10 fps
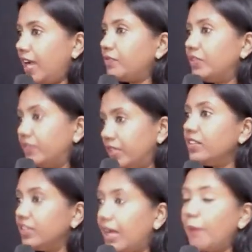And we will
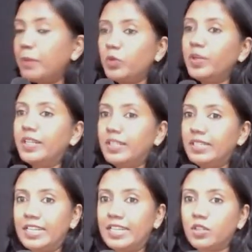come to it
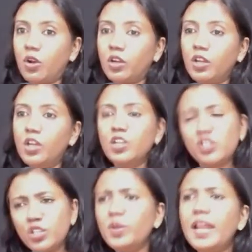later on. So,
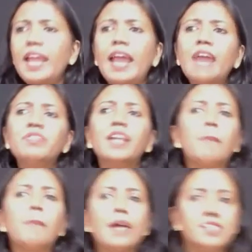you and I have that
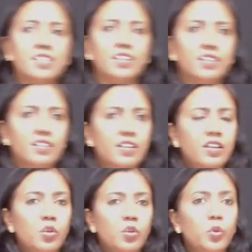capacity.
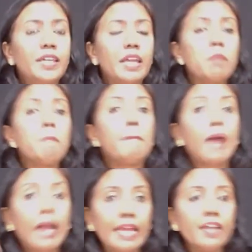We can
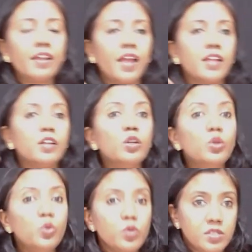bind and
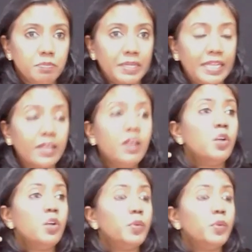lose, meaning
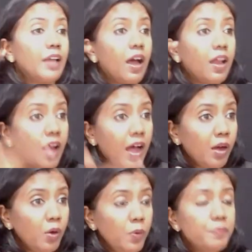we can
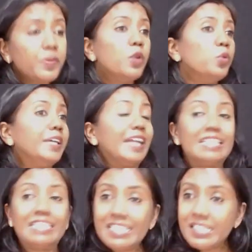allow, we
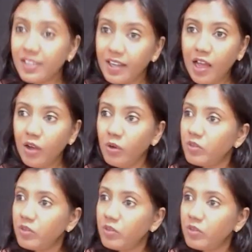can disallow,